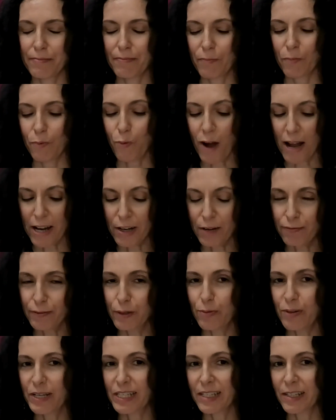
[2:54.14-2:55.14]
One of
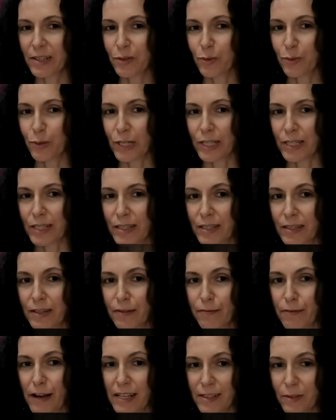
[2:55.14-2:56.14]
the reasons was the
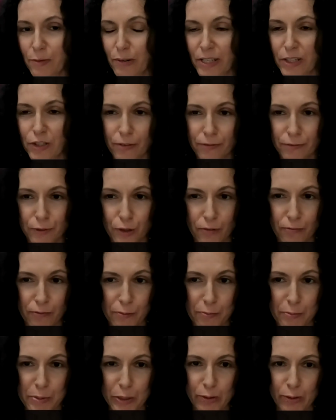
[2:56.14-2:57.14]
vast range of job
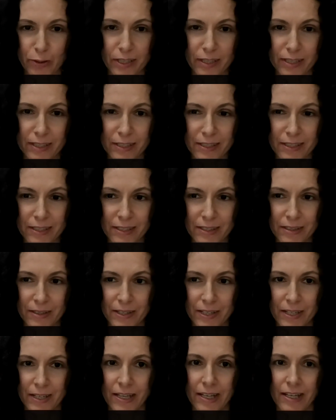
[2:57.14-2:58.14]
opportunities.
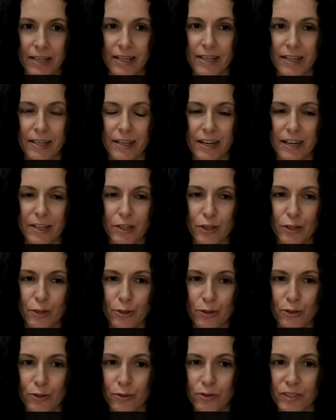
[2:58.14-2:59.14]
I
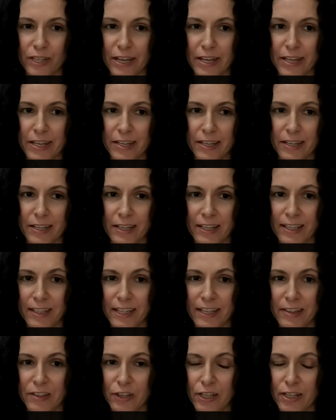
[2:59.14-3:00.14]
chose to take
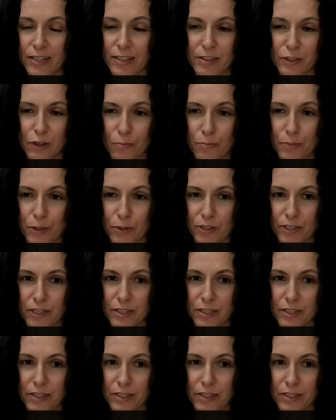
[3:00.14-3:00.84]
electrical and computer